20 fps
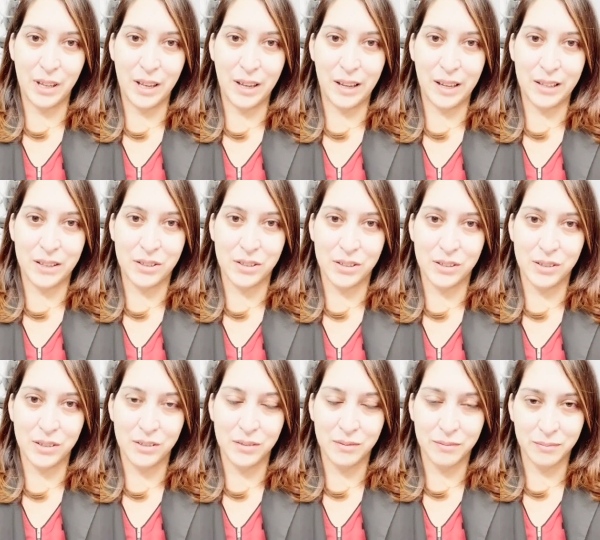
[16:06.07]

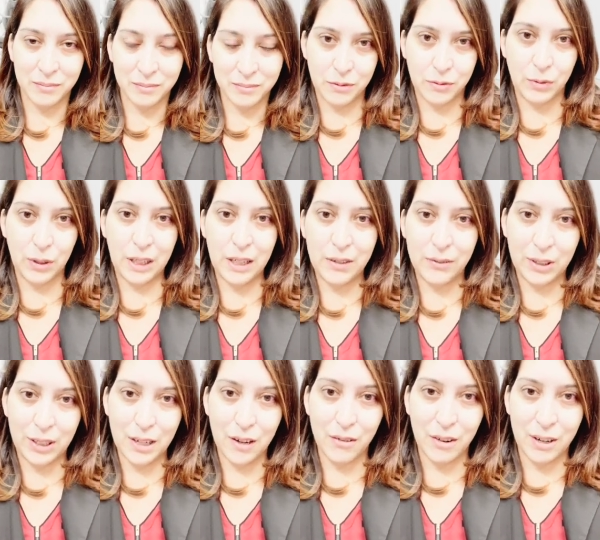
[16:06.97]
It's really,
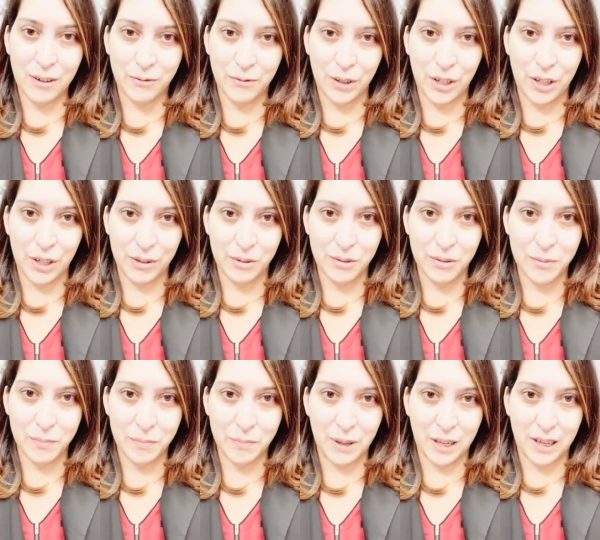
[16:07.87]
really great for
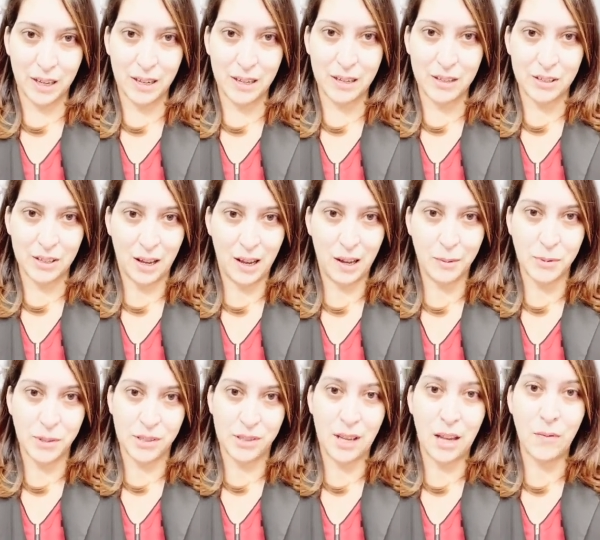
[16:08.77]
you because it helps
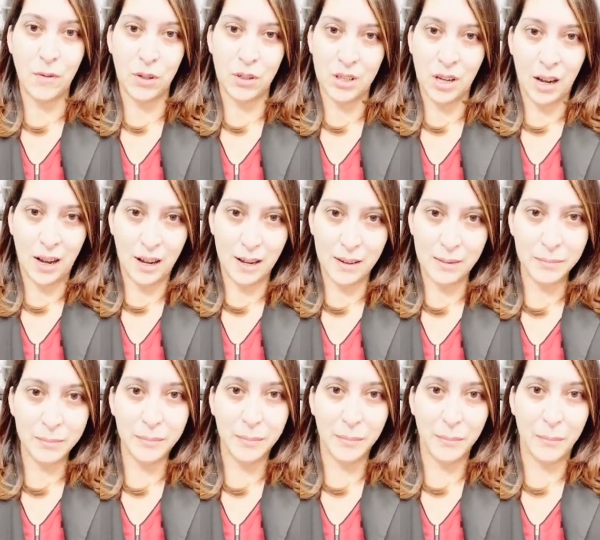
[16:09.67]
to save you
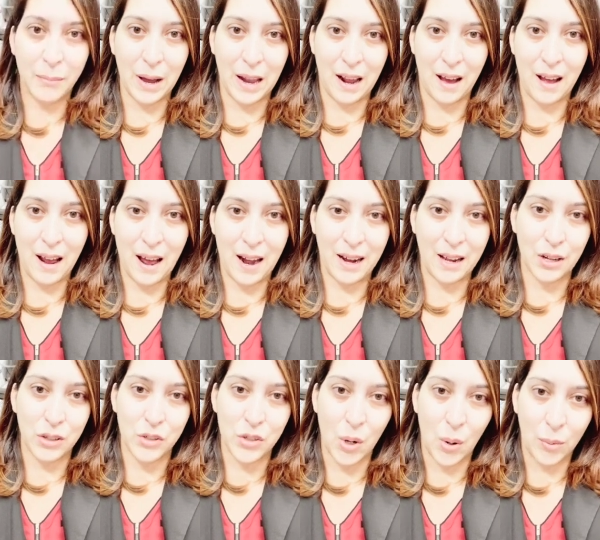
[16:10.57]
time by not adding
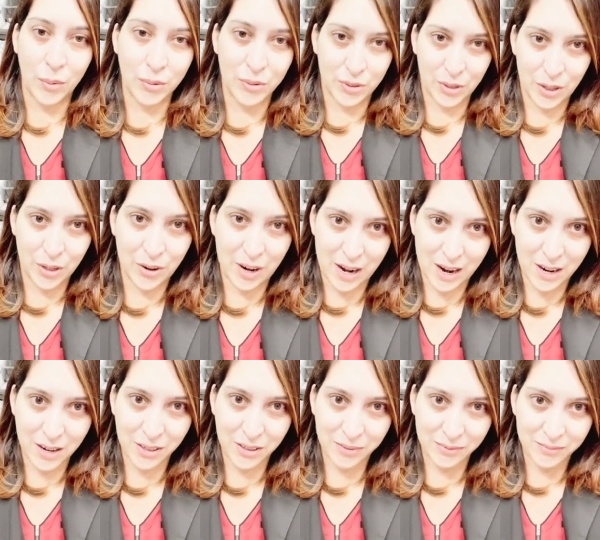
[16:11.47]
a toner to your
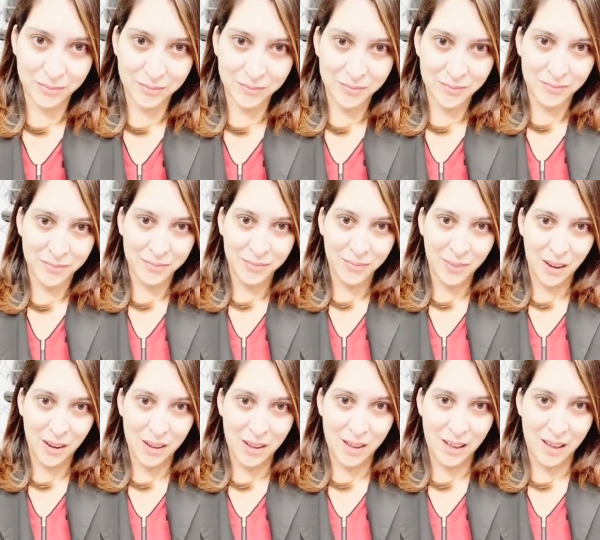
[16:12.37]
hair,
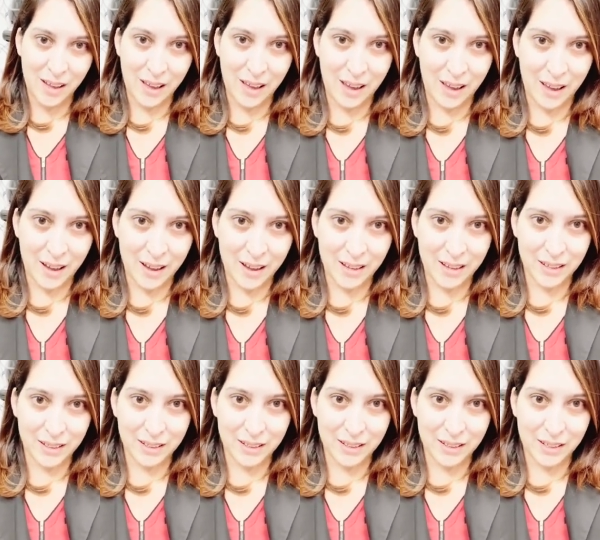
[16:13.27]

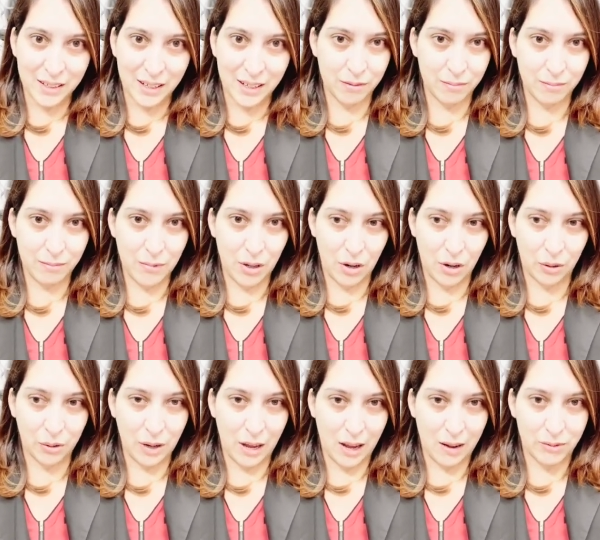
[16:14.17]
and you
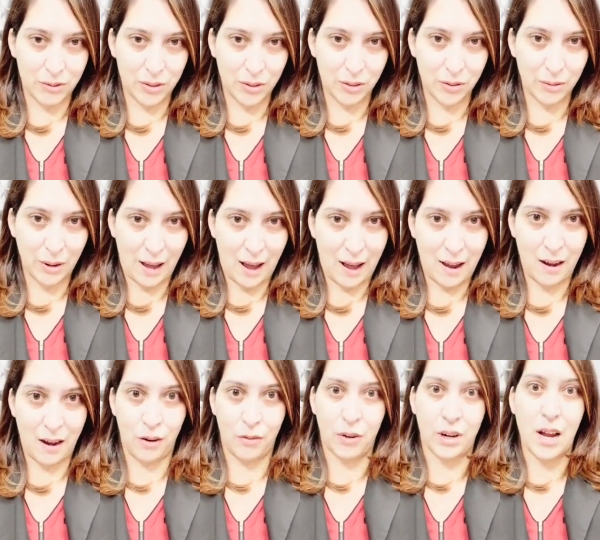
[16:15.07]
don't have to add
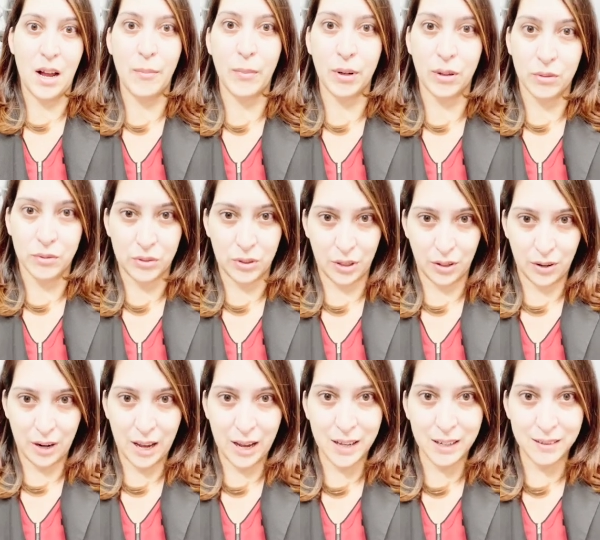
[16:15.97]
another chemical to your
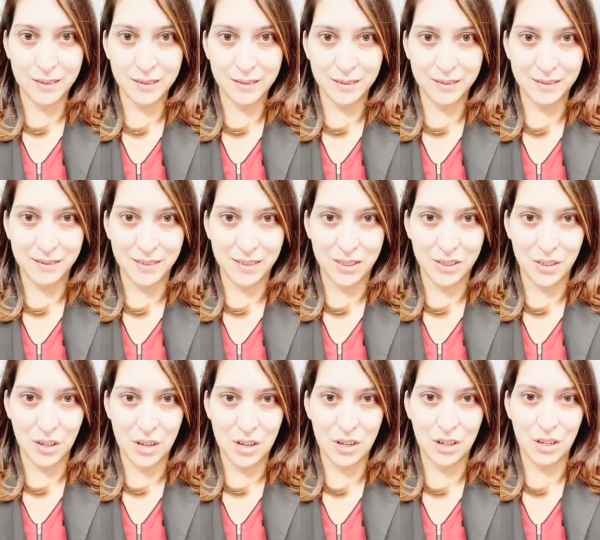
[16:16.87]
head.
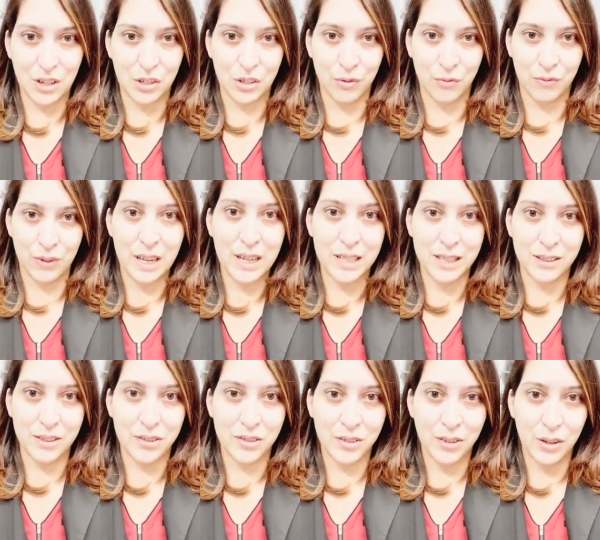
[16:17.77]
So you can just
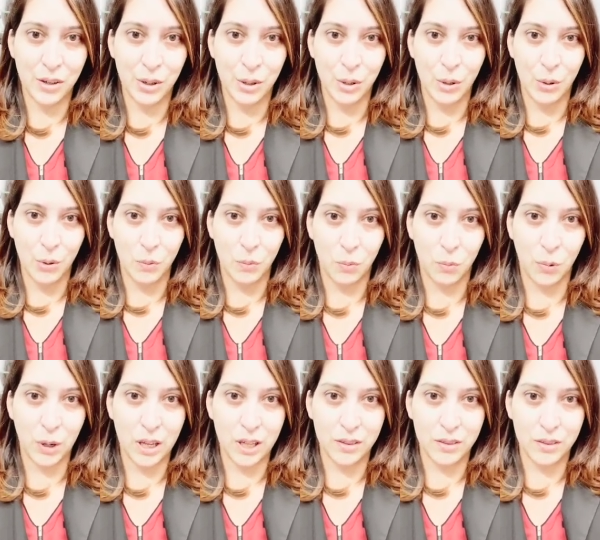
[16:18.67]
rinse
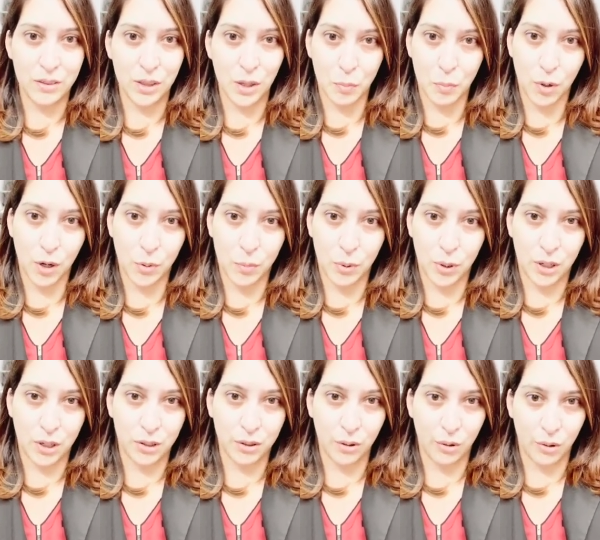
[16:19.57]
with the
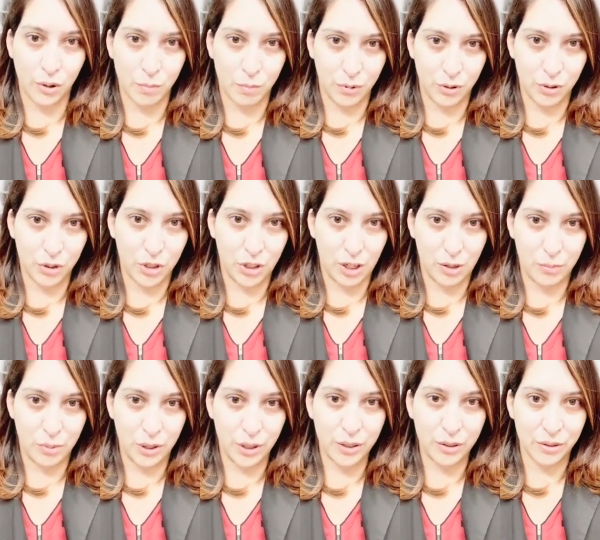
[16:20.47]
purple or blue
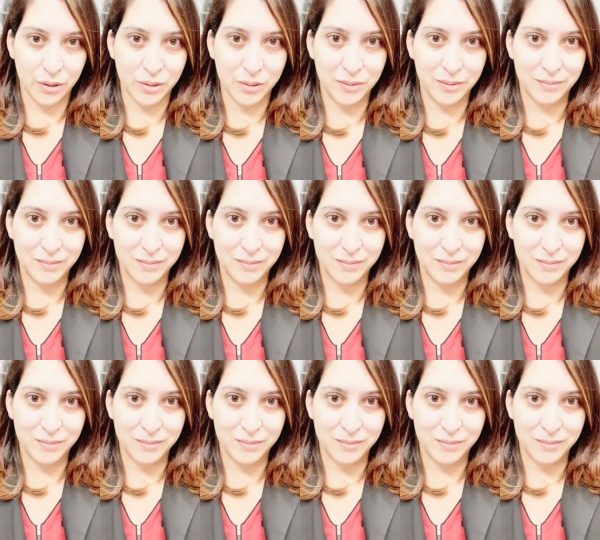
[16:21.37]
shampoo